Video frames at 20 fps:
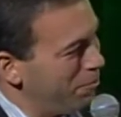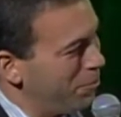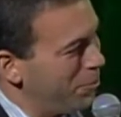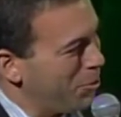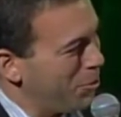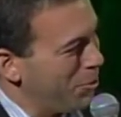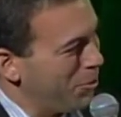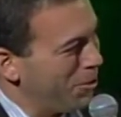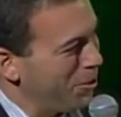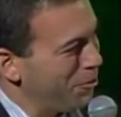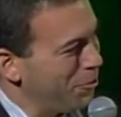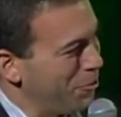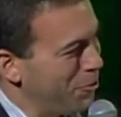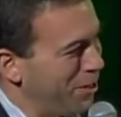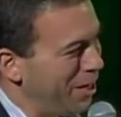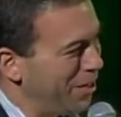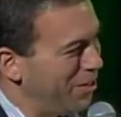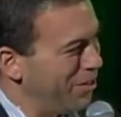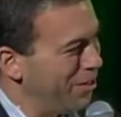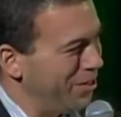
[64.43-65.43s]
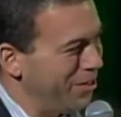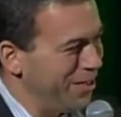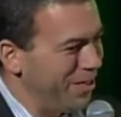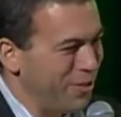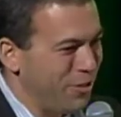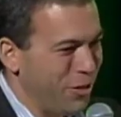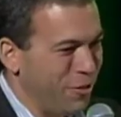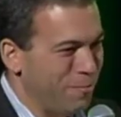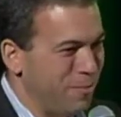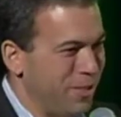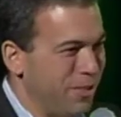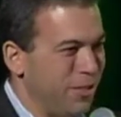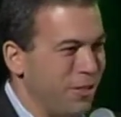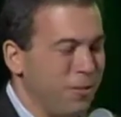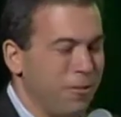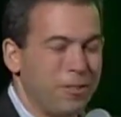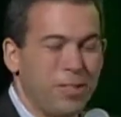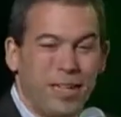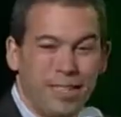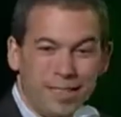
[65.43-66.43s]
short introductions and jump
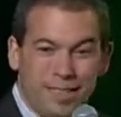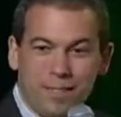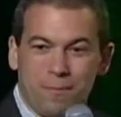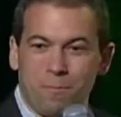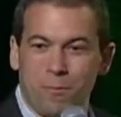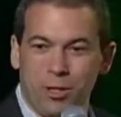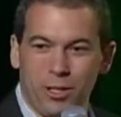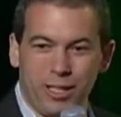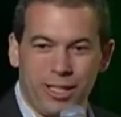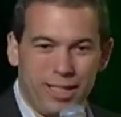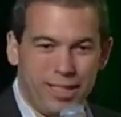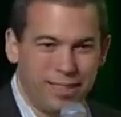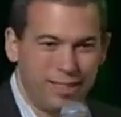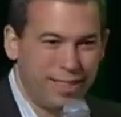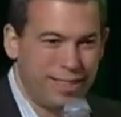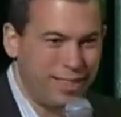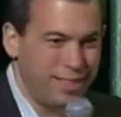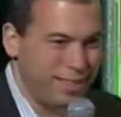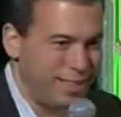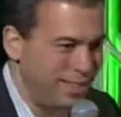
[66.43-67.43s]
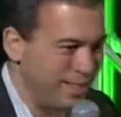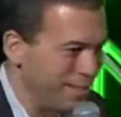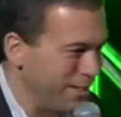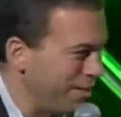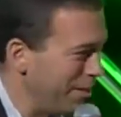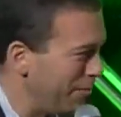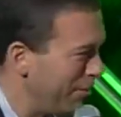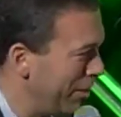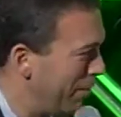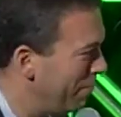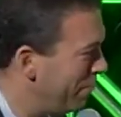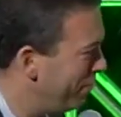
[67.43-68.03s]
into content marketing and content discovery.